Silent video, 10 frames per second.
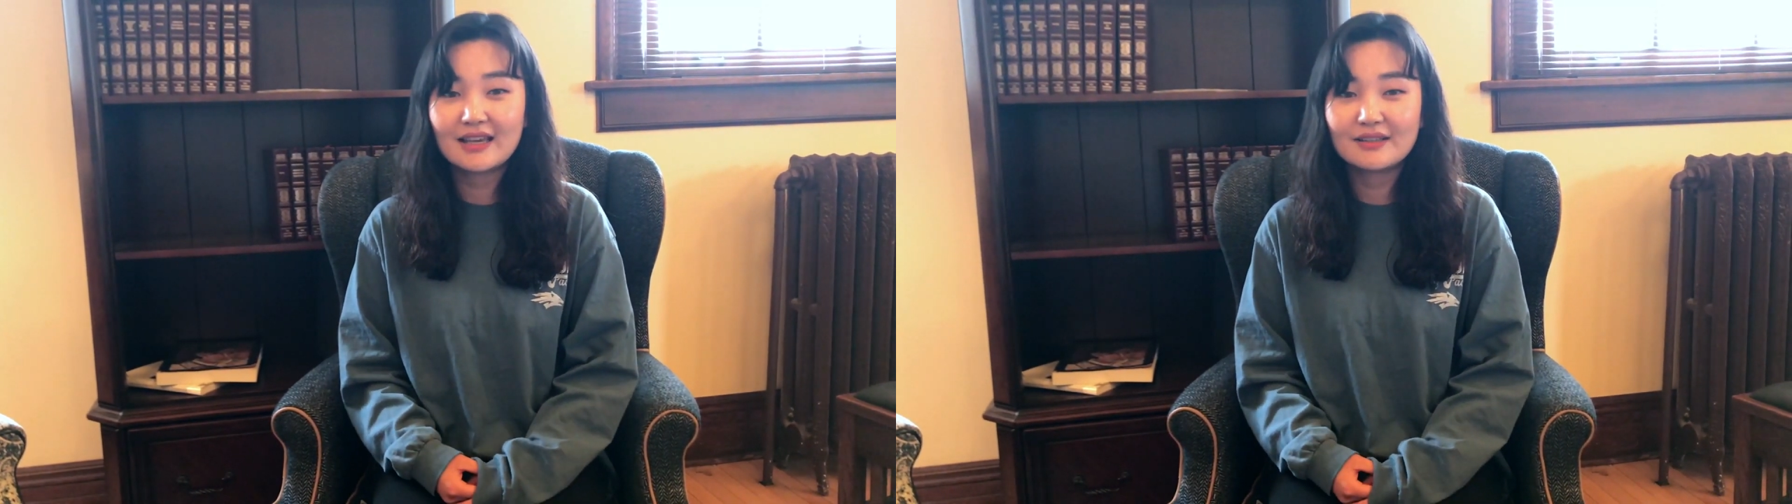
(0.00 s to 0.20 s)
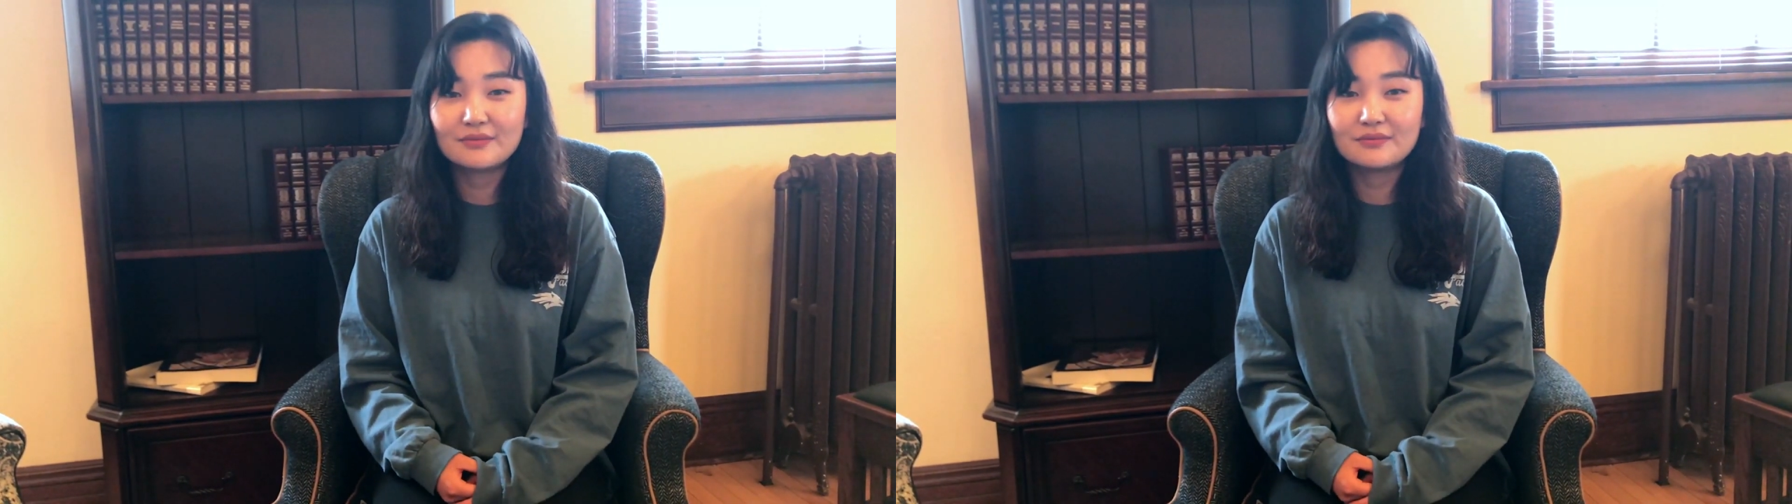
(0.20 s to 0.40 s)

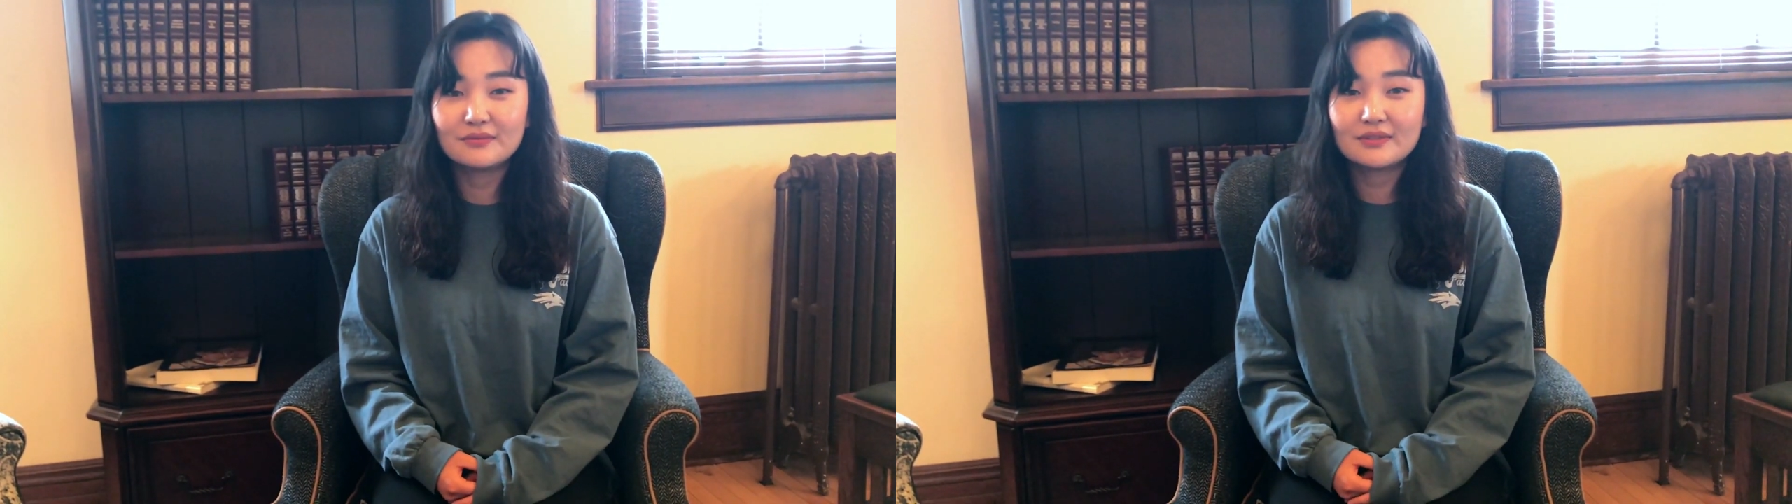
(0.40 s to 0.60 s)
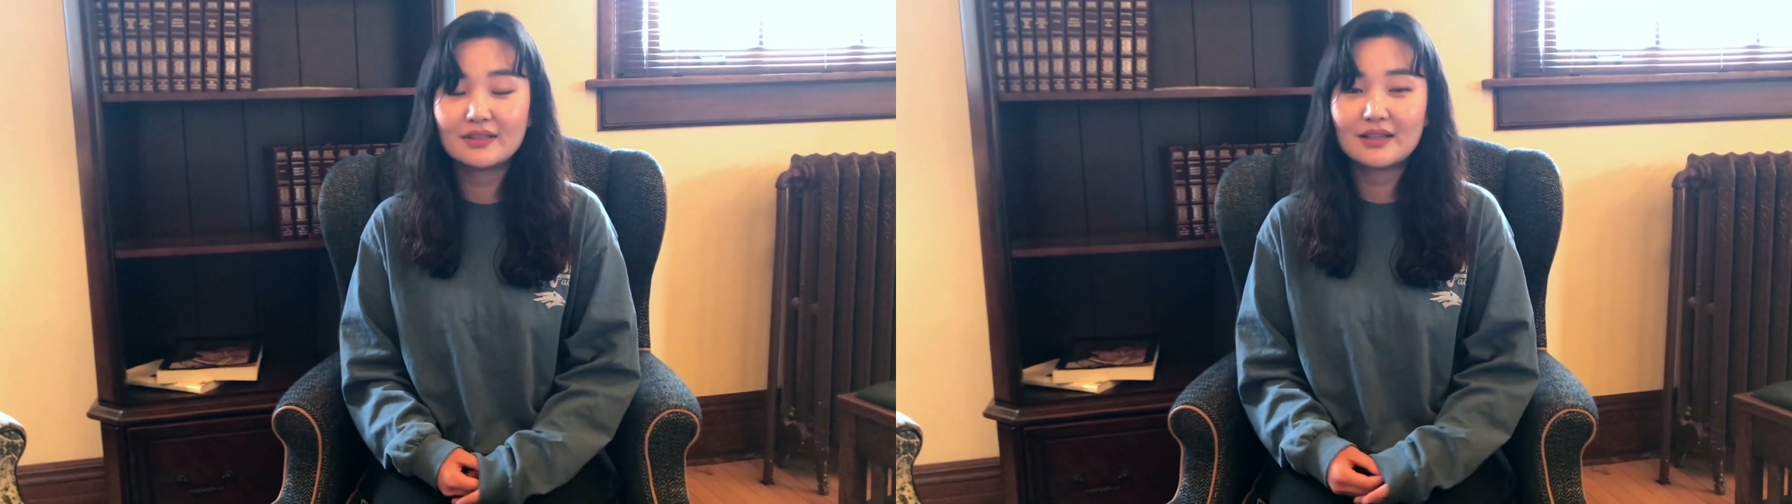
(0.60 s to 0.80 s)

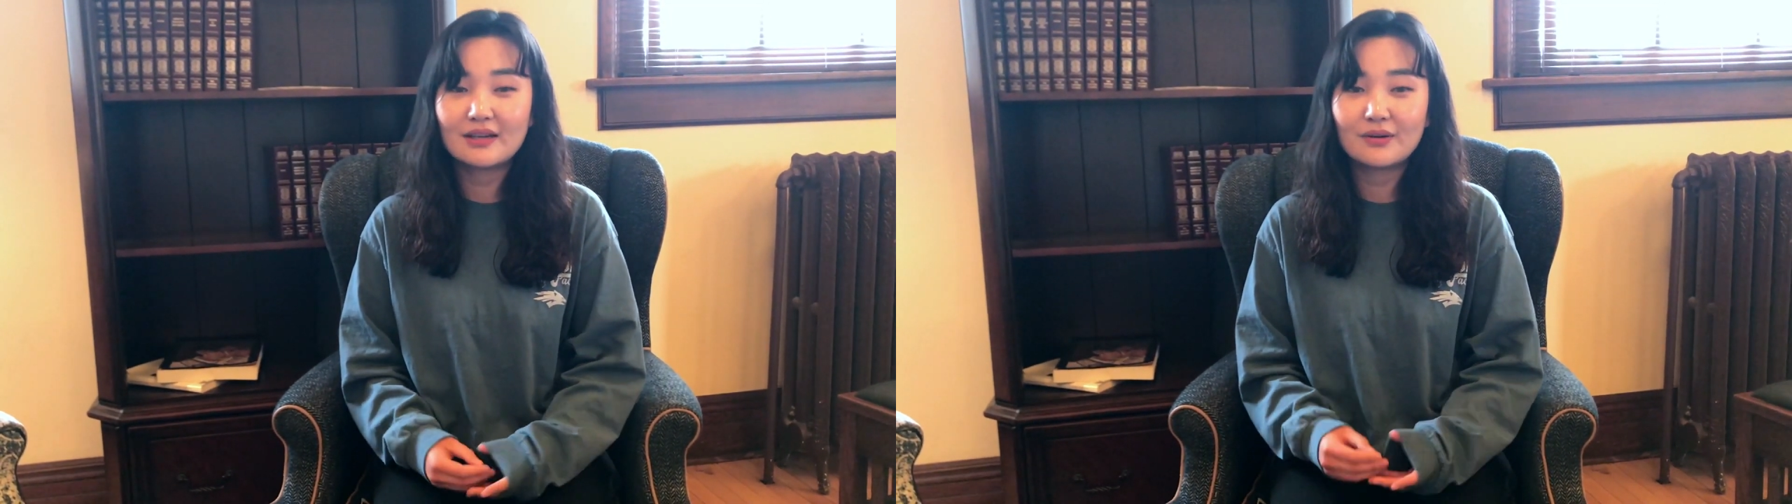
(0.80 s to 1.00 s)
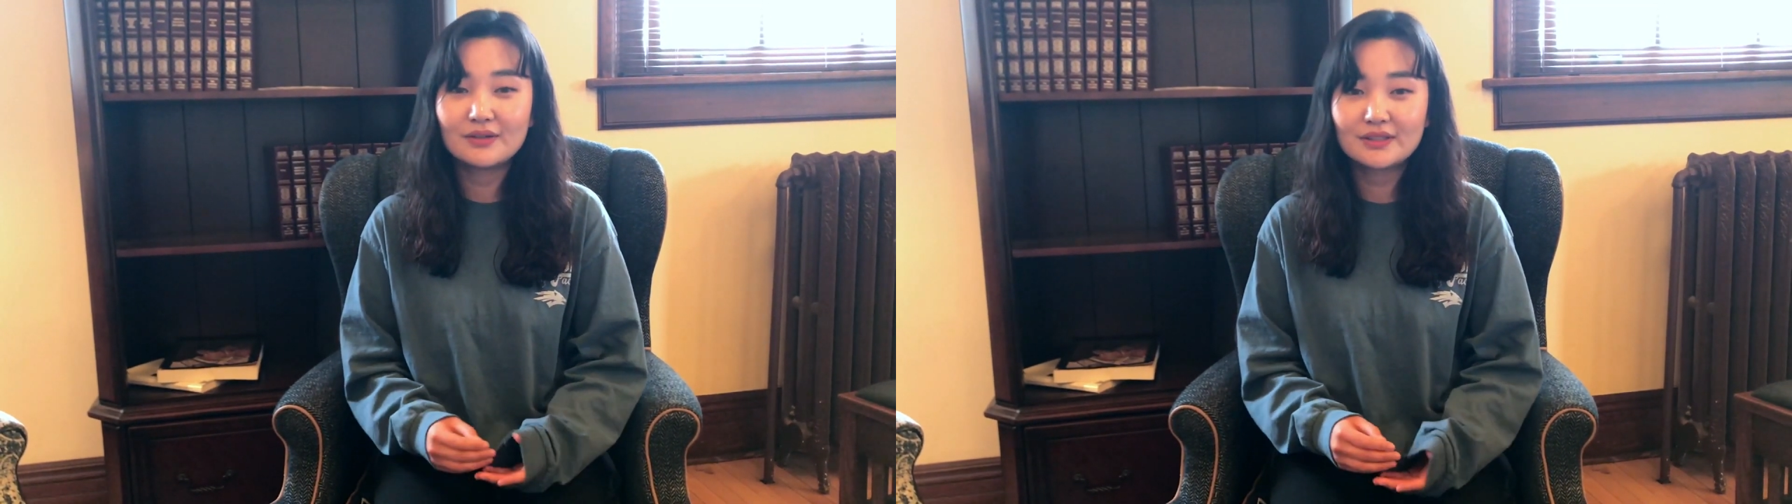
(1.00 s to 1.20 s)
and
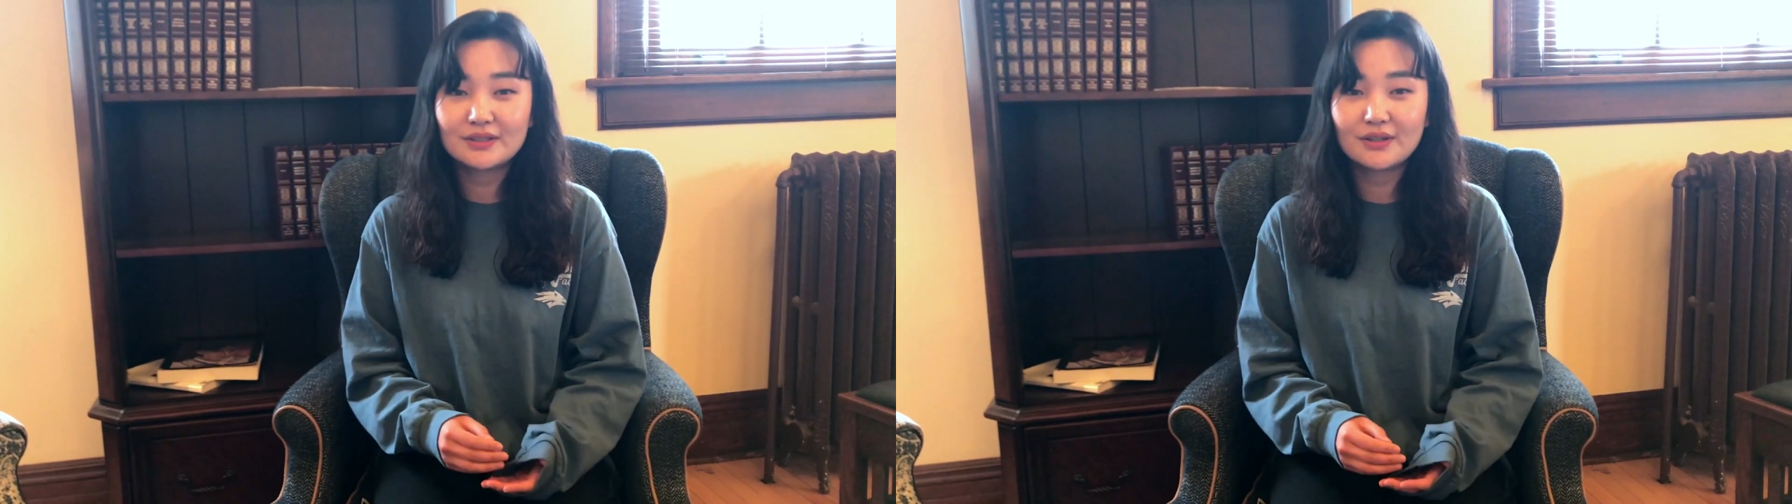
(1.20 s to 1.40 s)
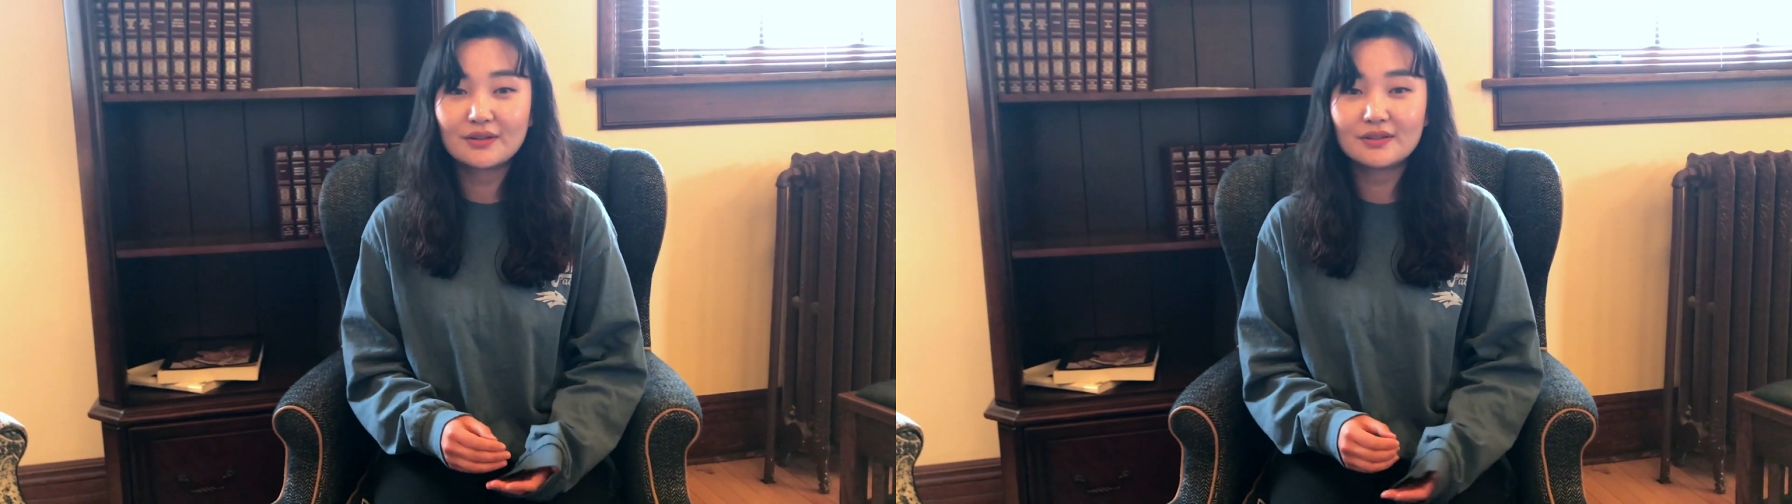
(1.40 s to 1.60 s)

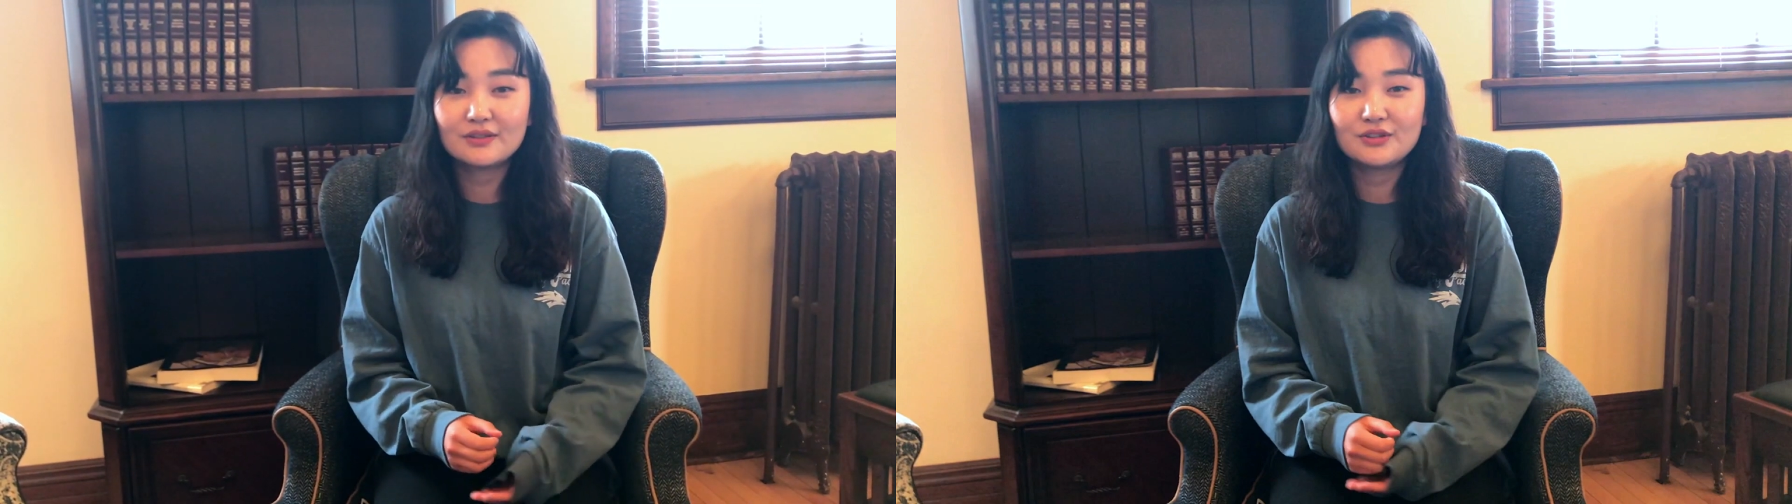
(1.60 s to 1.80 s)
also